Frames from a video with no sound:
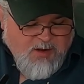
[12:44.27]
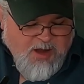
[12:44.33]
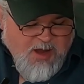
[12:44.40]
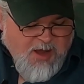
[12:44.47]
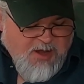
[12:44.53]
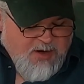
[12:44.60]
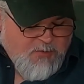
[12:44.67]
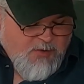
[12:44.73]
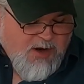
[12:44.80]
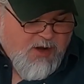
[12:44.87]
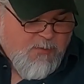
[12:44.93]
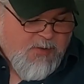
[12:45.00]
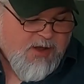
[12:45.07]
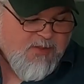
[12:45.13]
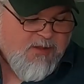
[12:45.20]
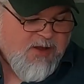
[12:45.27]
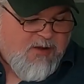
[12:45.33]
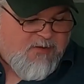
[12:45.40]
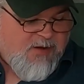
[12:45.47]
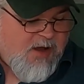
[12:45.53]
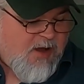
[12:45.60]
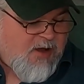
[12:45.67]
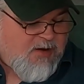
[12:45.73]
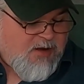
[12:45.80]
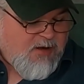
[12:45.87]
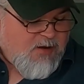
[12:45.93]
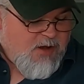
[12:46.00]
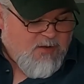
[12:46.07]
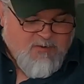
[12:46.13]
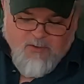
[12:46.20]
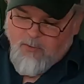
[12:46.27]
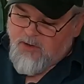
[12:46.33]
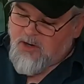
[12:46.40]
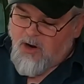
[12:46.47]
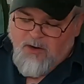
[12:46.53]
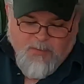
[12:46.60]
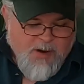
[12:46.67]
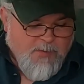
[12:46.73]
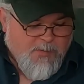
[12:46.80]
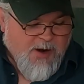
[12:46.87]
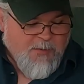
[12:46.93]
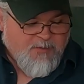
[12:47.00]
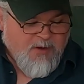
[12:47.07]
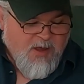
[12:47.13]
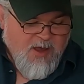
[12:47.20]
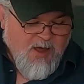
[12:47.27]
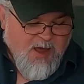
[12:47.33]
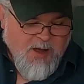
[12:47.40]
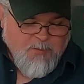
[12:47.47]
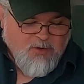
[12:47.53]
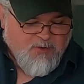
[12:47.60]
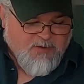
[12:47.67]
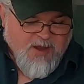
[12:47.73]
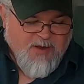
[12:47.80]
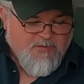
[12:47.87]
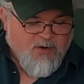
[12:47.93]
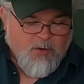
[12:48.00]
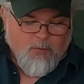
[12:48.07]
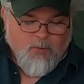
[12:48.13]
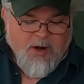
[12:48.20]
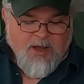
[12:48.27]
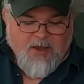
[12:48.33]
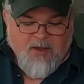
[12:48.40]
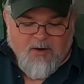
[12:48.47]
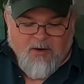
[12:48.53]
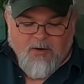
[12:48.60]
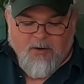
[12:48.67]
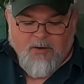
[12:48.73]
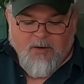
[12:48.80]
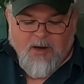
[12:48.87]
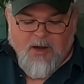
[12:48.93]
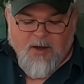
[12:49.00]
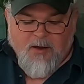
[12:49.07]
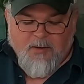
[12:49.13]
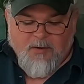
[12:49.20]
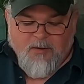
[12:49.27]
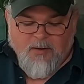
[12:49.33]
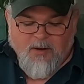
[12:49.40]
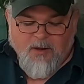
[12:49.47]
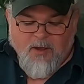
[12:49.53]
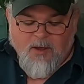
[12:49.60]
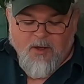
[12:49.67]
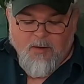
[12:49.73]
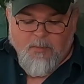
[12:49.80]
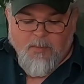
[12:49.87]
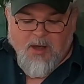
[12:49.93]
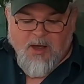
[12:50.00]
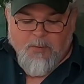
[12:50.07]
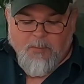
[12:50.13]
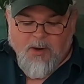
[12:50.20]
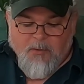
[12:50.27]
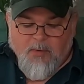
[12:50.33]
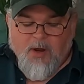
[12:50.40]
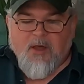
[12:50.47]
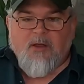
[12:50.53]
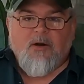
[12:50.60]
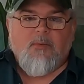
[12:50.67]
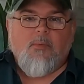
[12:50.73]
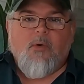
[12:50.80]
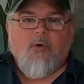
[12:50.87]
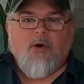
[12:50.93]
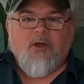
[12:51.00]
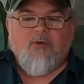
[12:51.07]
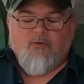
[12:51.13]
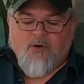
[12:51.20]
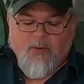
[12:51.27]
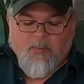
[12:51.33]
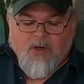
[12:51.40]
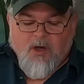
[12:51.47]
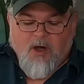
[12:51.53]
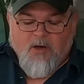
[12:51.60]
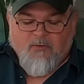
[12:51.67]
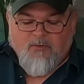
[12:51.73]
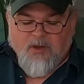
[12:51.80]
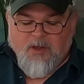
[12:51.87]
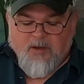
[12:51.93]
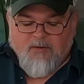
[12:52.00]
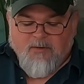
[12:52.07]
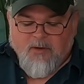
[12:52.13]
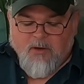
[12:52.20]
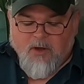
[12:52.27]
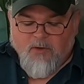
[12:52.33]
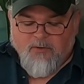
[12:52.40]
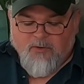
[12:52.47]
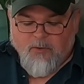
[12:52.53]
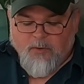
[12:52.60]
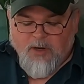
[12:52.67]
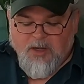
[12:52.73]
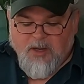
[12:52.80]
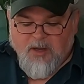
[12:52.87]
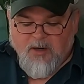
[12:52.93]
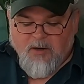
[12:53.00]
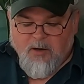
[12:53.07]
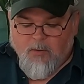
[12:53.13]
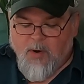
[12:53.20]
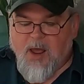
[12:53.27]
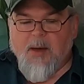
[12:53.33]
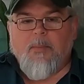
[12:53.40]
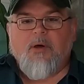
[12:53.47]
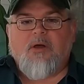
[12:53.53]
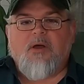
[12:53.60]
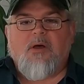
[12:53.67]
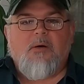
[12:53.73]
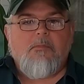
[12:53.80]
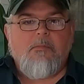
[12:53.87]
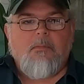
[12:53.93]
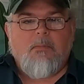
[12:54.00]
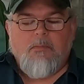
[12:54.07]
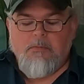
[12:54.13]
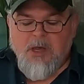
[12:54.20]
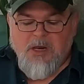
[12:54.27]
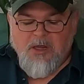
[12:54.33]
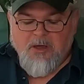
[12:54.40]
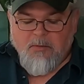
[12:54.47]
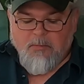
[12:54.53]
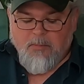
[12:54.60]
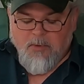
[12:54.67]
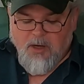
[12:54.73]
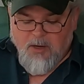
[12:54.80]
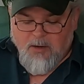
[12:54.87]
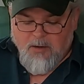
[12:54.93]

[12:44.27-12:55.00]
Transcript: highly recommend this. I did. So we talked about pipes. I'm just having a regular my regular morning drip coffee. It's a Costa Rican Arabica medium